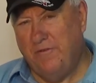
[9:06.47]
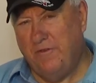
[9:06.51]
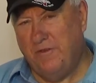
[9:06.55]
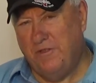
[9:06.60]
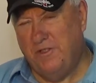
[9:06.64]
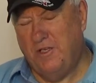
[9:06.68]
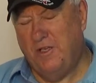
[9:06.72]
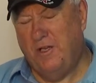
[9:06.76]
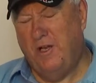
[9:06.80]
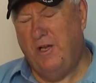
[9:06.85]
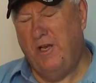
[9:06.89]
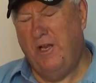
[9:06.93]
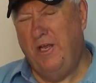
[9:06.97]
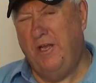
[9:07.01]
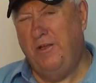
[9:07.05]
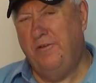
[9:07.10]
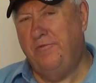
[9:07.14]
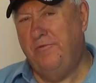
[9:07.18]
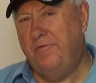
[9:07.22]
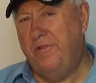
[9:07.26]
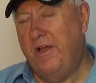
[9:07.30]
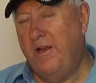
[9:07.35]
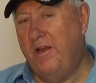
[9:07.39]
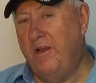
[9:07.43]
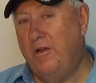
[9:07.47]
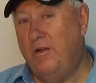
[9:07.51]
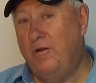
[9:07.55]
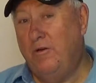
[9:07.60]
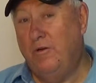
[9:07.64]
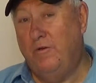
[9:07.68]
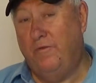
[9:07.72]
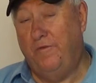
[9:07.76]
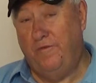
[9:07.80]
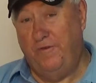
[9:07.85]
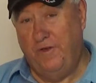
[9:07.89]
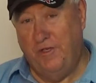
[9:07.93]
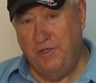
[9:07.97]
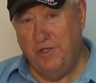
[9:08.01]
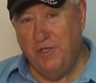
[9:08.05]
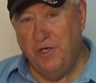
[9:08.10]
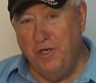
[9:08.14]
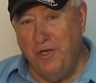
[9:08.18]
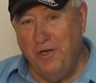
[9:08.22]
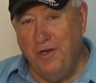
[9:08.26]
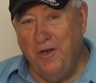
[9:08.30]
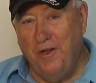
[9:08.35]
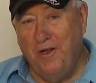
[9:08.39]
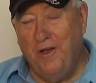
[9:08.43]
facilities that include
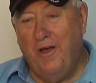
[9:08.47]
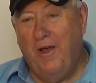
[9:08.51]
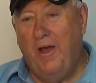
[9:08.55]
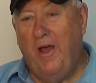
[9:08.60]
fishing,